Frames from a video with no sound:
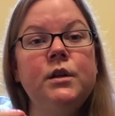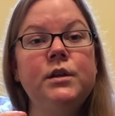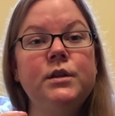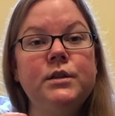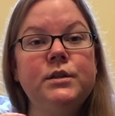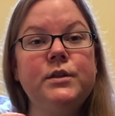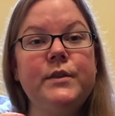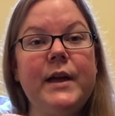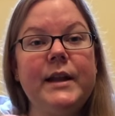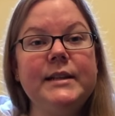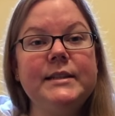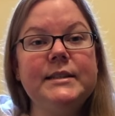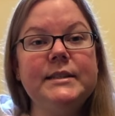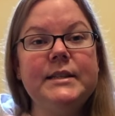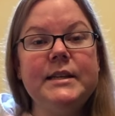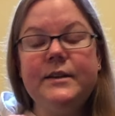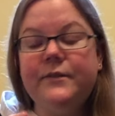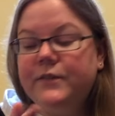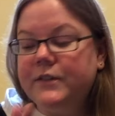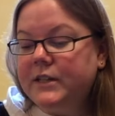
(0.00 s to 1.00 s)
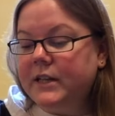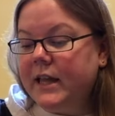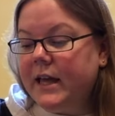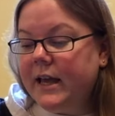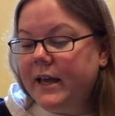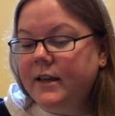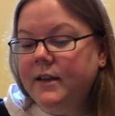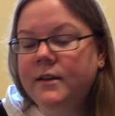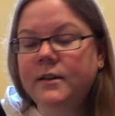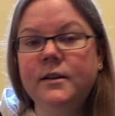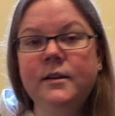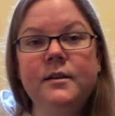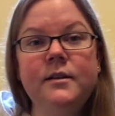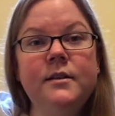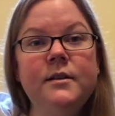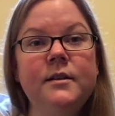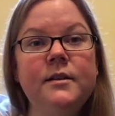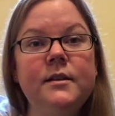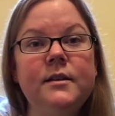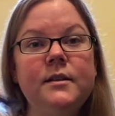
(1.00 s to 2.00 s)
So that is the tea for today.
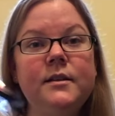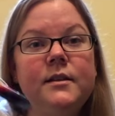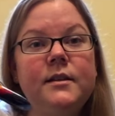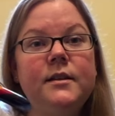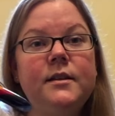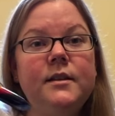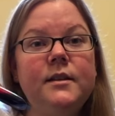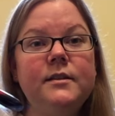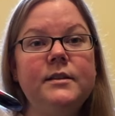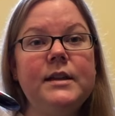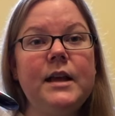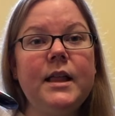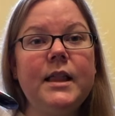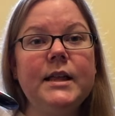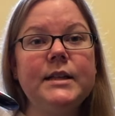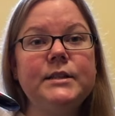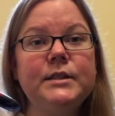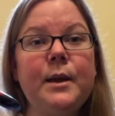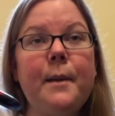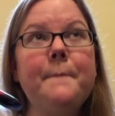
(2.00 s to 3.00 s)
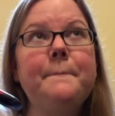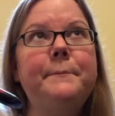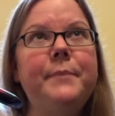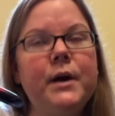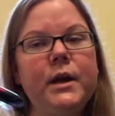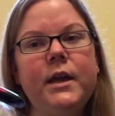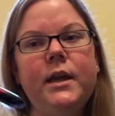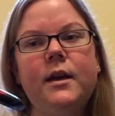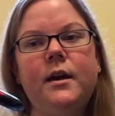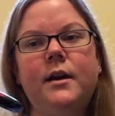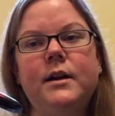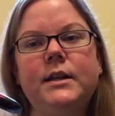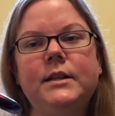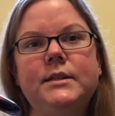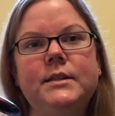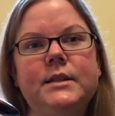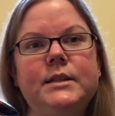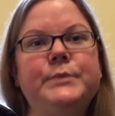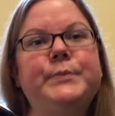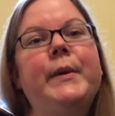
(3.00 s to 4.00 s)
Now let's boogie on
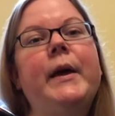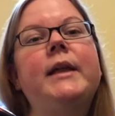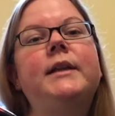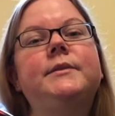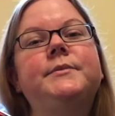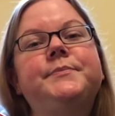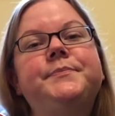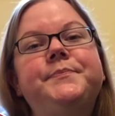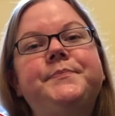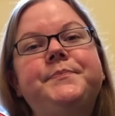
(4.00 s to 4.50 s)
into this pen.